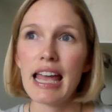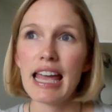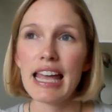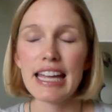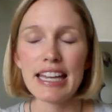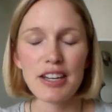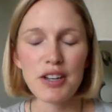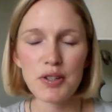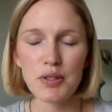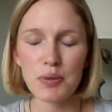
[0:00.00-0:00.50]

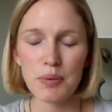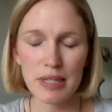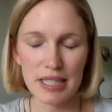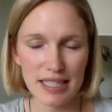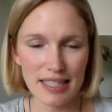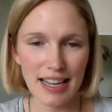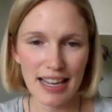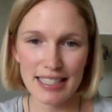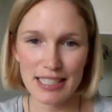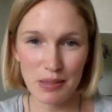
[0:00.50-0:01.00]
He knows what
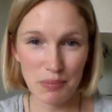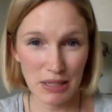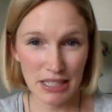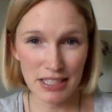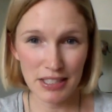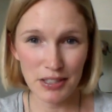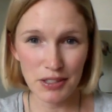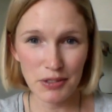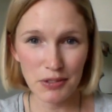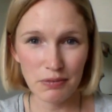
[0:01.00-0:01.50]
it's like to
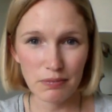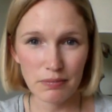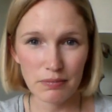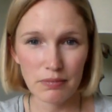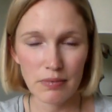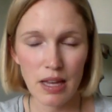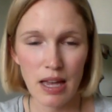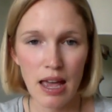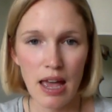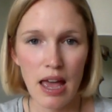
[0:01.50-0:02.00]
be you.
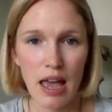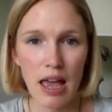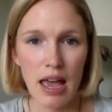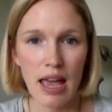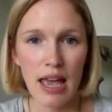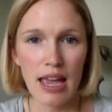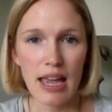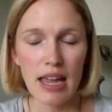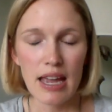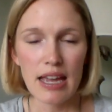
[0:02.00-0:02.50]

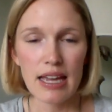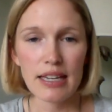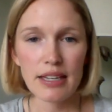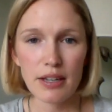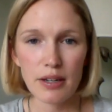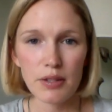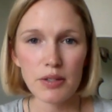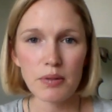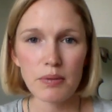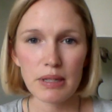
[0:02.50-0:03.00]
He
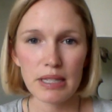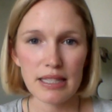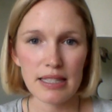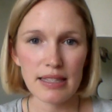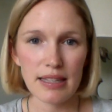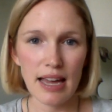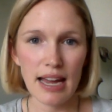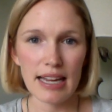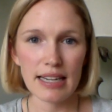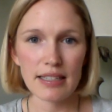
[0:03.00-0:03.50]
knows what it's
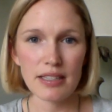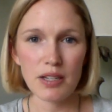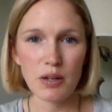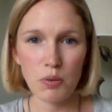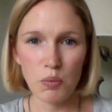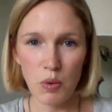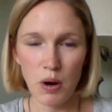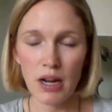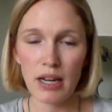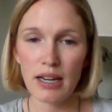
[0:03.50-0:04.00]
like to
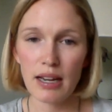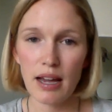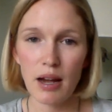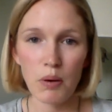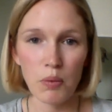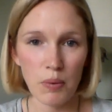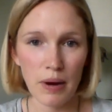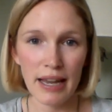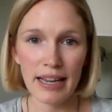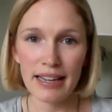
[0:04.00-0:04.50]
want a
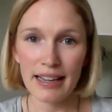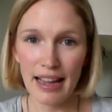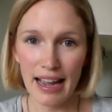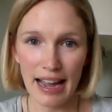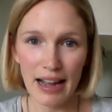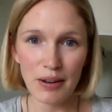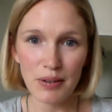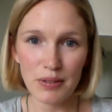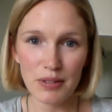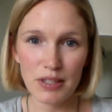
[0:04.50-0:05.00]
way
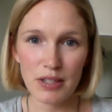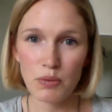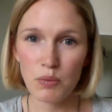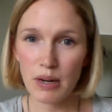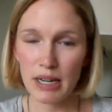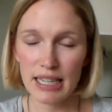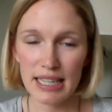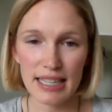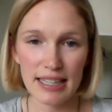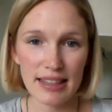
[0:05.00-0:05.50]
out, to
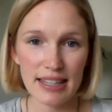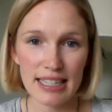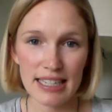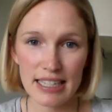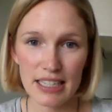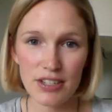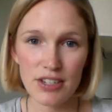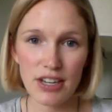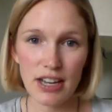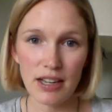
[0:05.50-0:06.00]
want to hit the
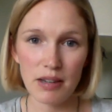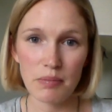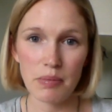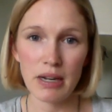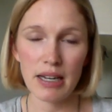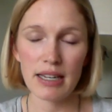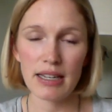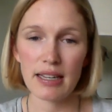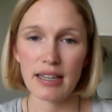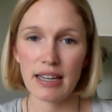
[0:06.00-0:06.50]
eject
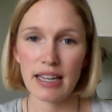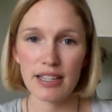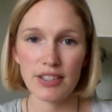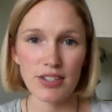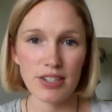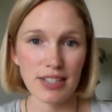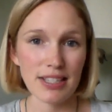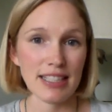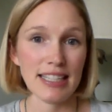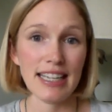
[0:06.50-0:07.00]
button and
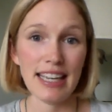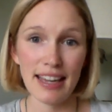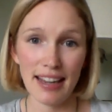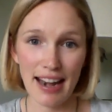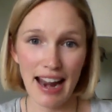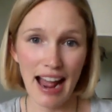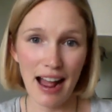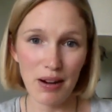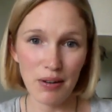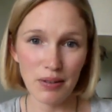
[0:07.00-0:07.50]
just get
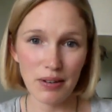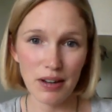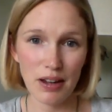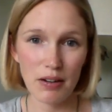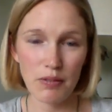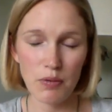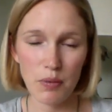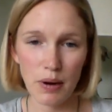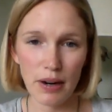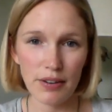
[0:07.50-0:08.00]
out
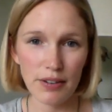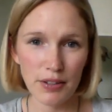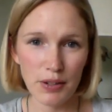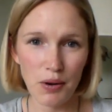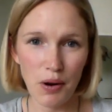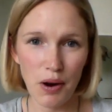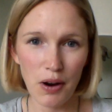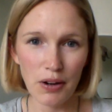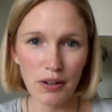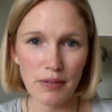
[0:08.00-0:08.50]
of where you
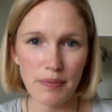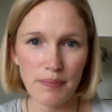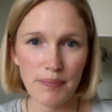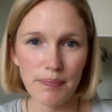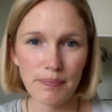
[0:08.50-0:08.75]
are.